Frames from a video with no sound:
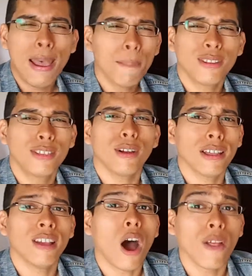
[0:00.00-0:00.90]
but still,
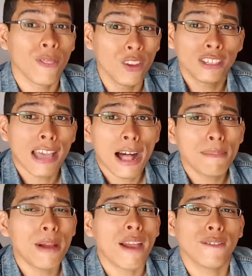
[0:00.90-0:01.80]
and on this
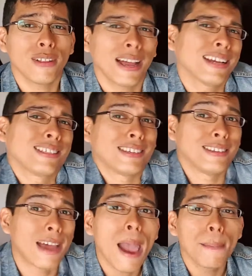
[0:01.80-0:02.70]
album, I feel like it's the
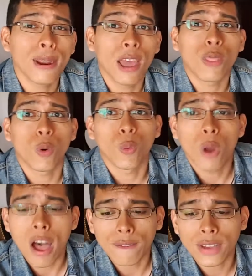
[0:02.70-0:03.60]
diamond in the
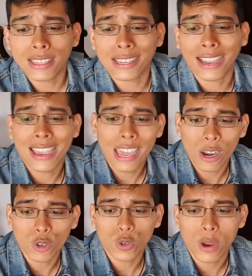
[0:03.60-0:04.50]
rough. It's like a
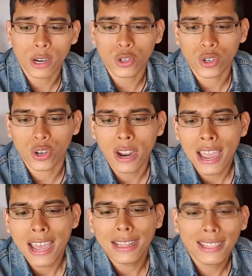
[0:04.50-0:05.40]
hidden treasure.
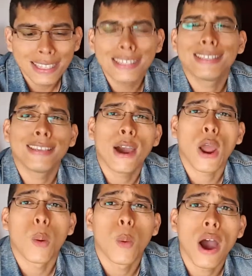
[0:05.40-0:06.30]
This is the sound
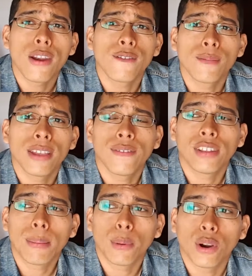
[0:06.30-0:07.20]
I wanted from Def
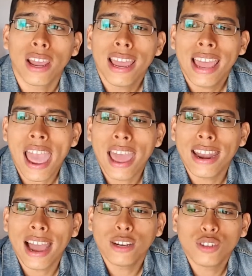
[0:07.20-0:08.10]
Leppard,
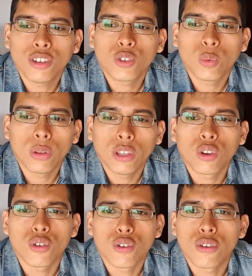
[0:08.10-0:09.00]
and I just think it's a really
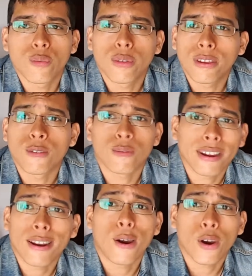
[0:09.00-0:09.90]
good, really
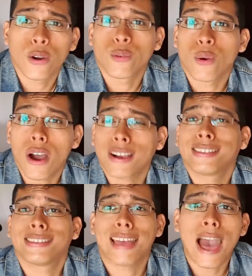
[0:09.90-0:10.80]
great hard rock
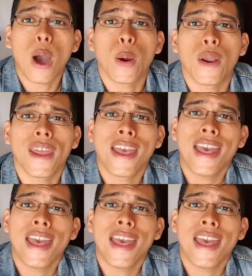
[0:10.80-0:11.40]
sound,